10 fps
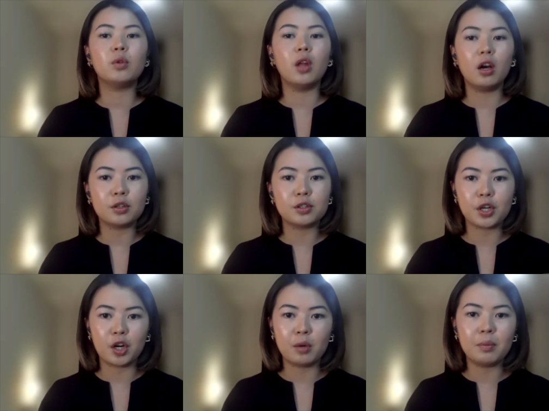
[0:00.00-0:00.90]

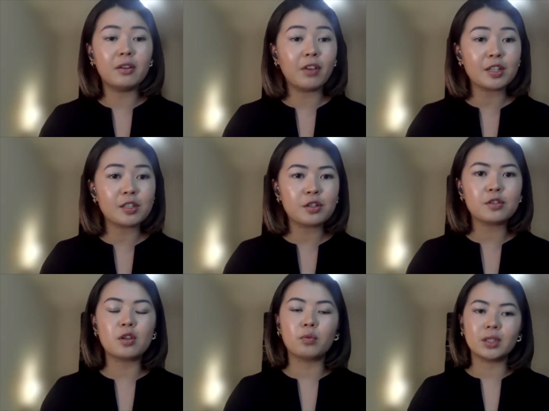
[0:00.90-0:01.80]
long-term
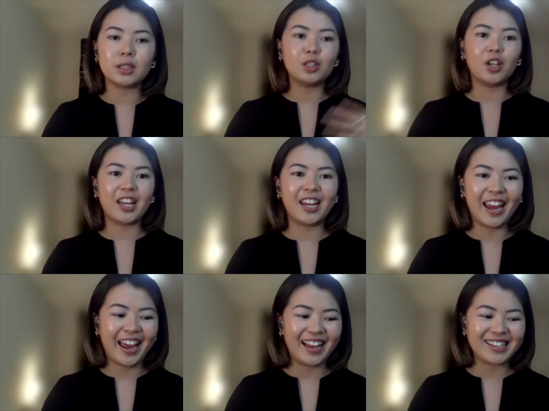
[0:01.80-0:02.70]
investors, so really
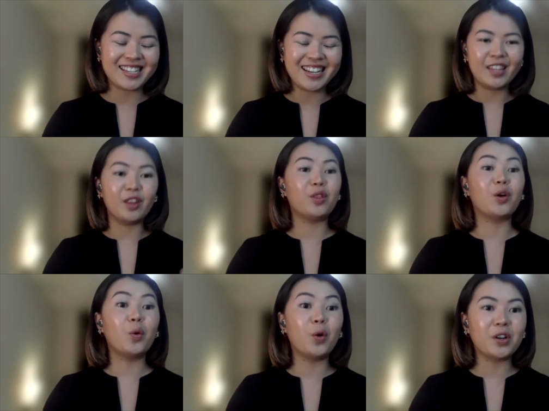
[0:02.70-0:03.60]
looking at the, the
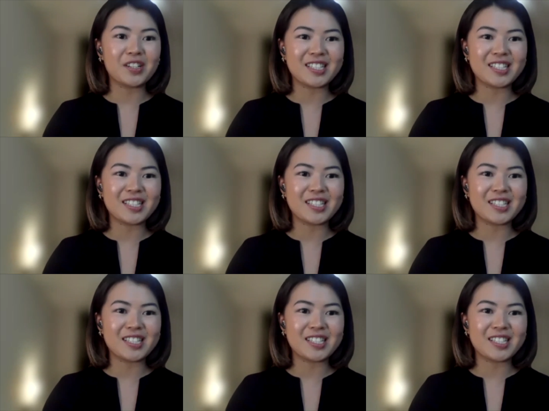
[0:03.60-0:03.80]
quarter